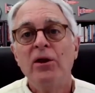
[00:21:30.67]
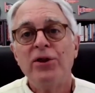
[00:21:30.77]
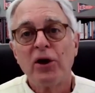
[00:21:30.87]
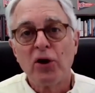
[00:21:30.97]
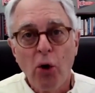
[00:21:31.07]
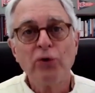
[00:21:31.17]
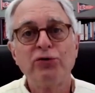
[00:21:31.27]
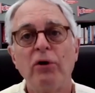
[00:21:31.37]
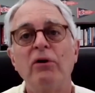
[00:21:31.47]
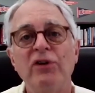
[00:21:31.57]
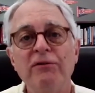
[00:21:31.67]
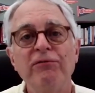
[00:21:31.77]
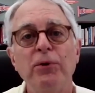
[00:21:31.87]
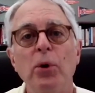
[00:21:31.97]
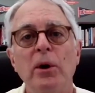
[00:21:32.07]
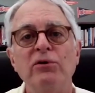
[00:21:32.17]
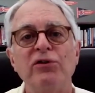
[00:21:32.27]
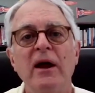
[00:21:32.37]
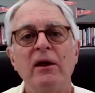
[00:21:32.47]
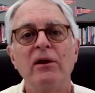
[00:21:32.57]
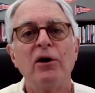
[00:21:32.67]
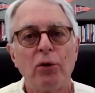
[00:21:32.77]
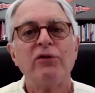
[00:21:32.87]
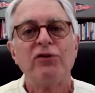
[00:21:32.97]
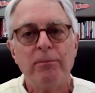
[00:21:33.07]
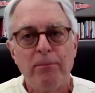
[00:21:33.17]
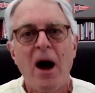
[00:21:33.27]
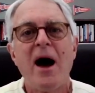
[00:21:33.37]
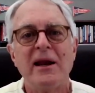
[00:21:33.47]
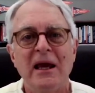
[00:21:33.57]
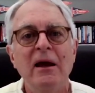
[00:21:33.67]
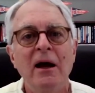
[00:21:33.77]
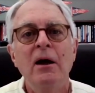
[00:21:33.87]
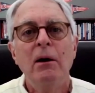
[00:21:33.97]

the culture is influencing the Christian body